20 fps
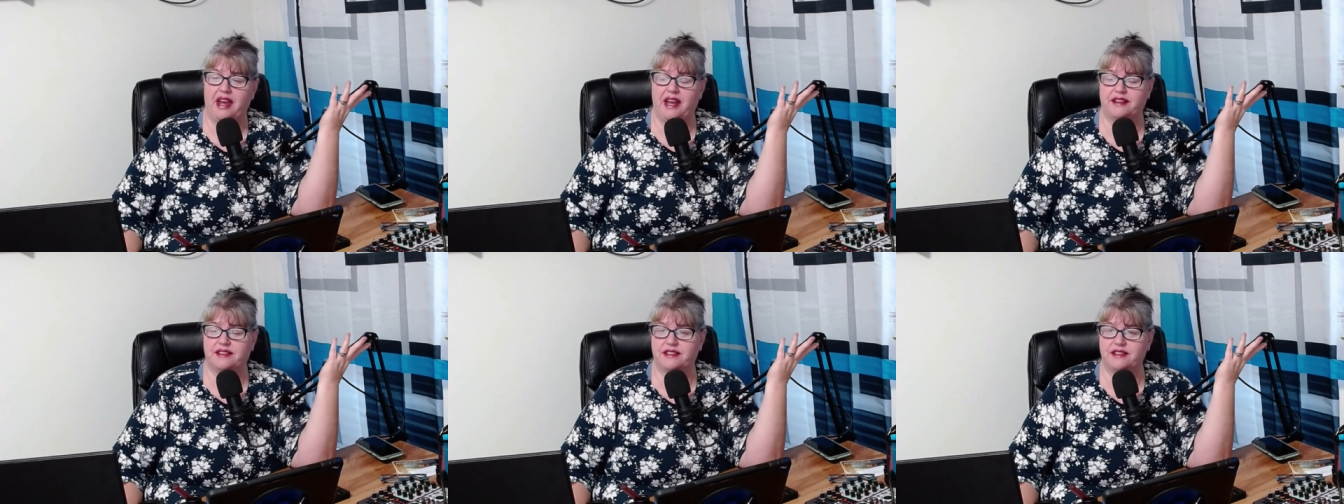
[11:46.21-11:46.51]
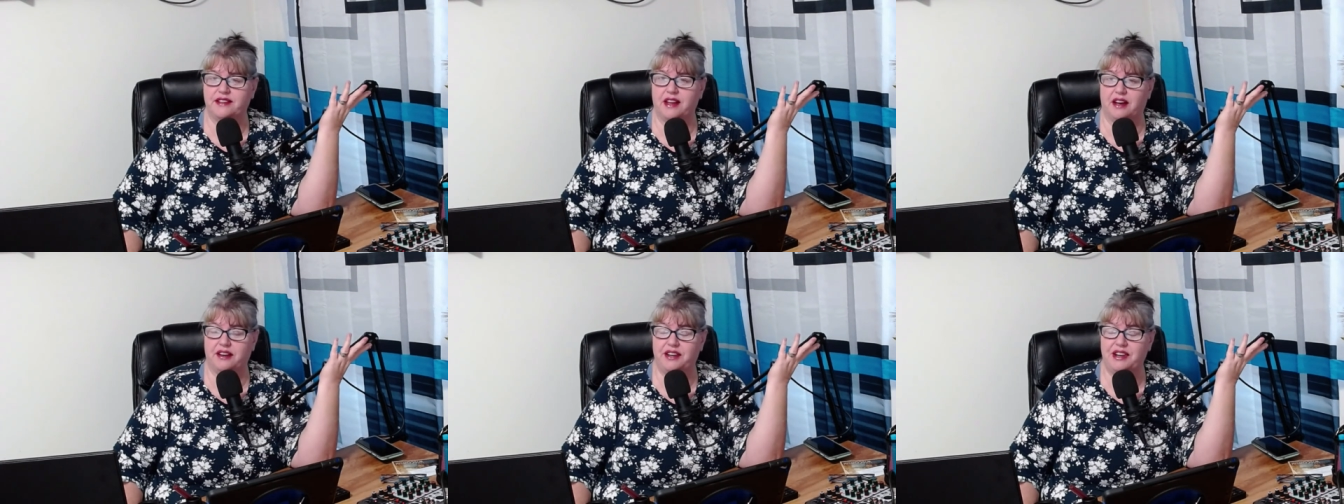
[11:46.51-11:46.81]
It's
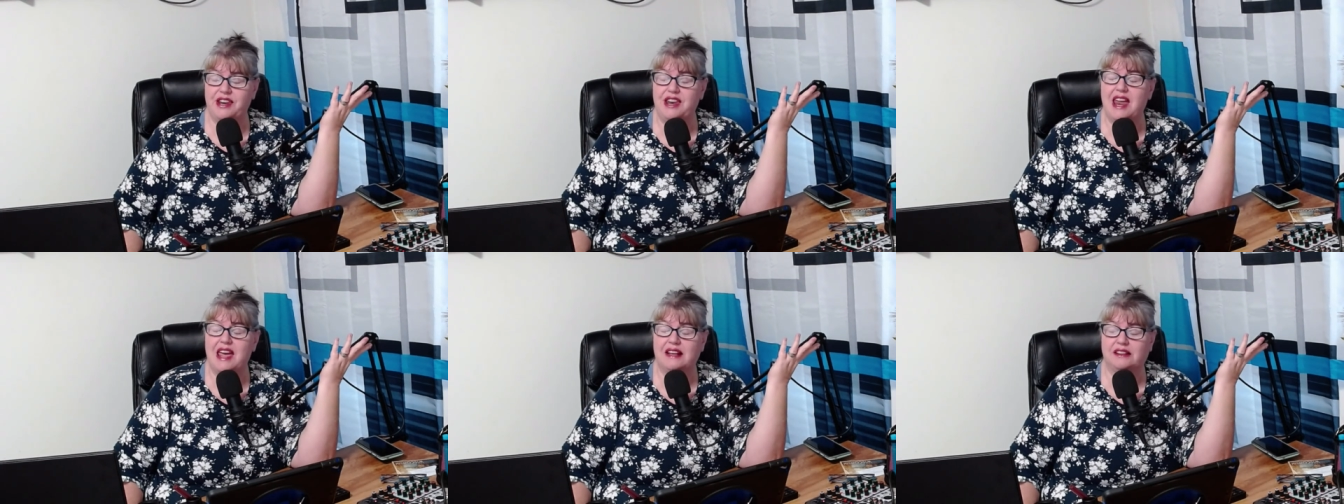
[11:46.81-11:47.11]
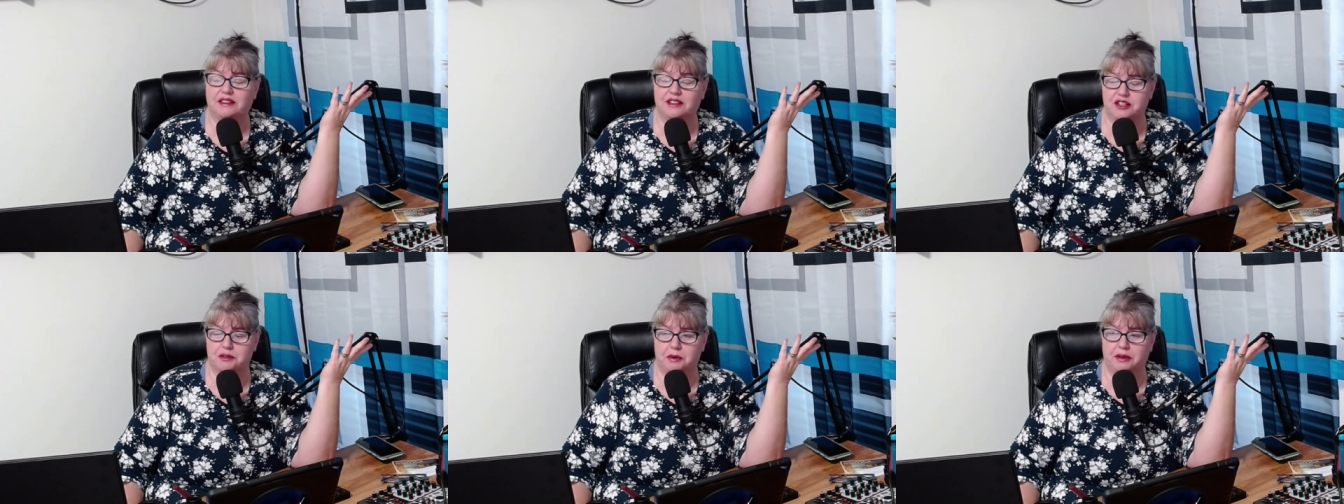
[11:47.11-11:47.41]
a
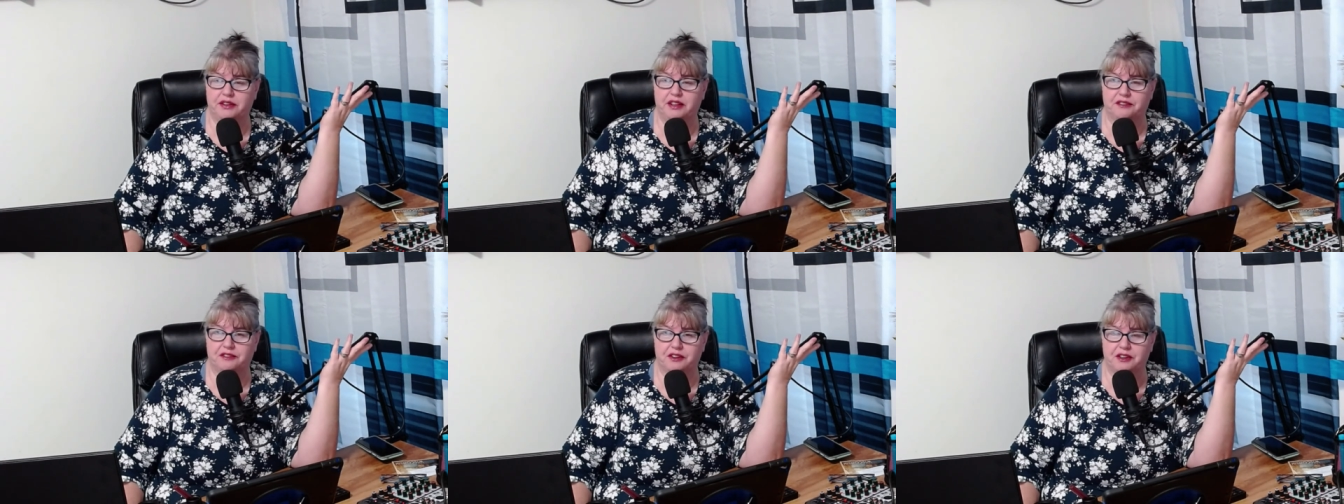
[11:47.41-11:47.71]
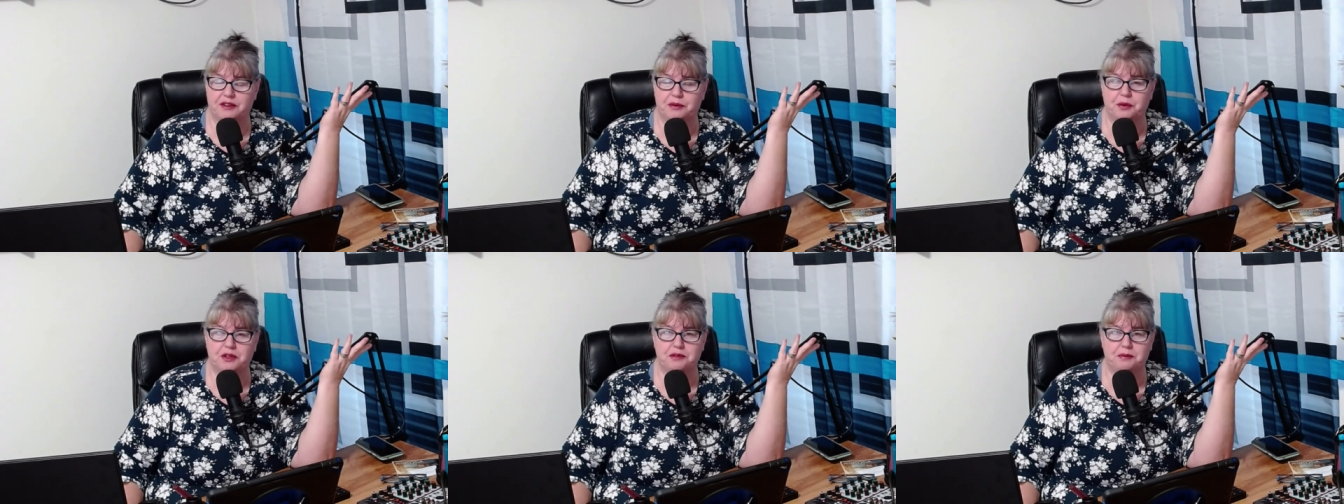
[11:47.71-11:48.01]
negligible
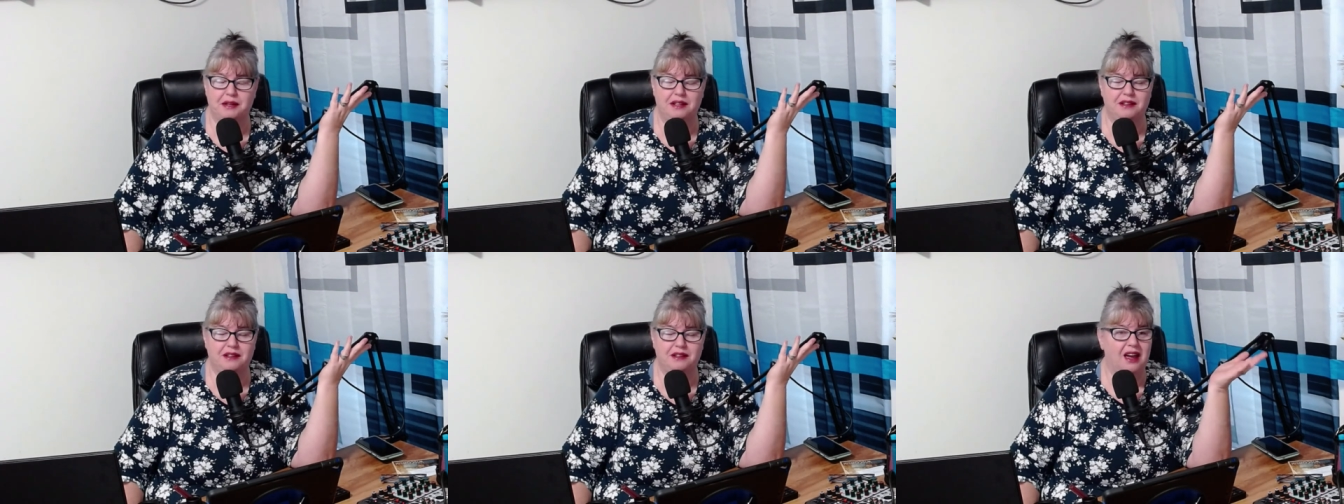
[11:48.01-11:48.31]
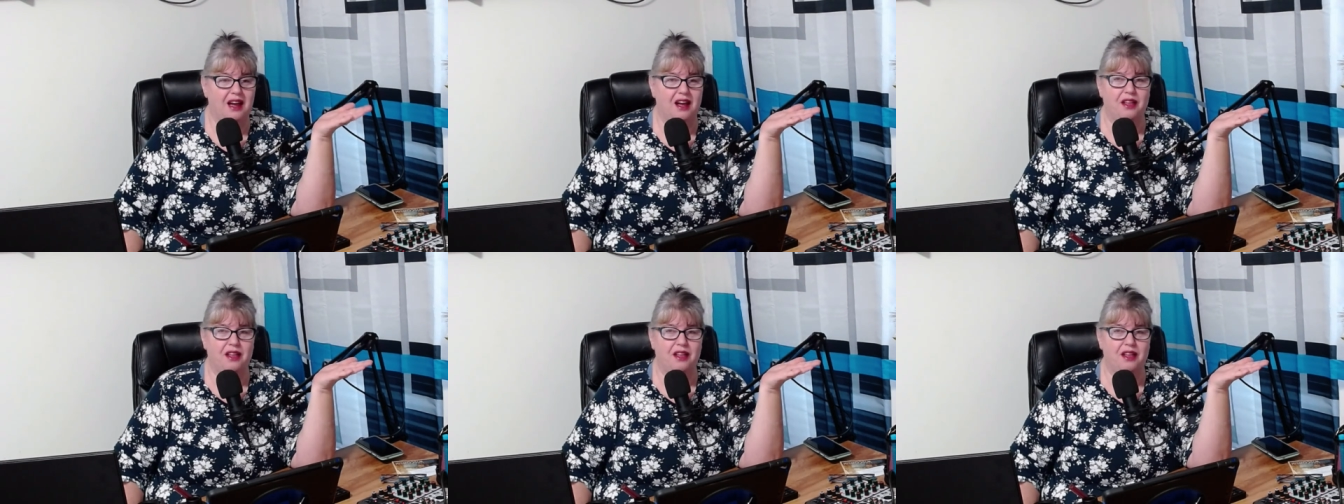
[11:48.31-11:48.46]
difference, which means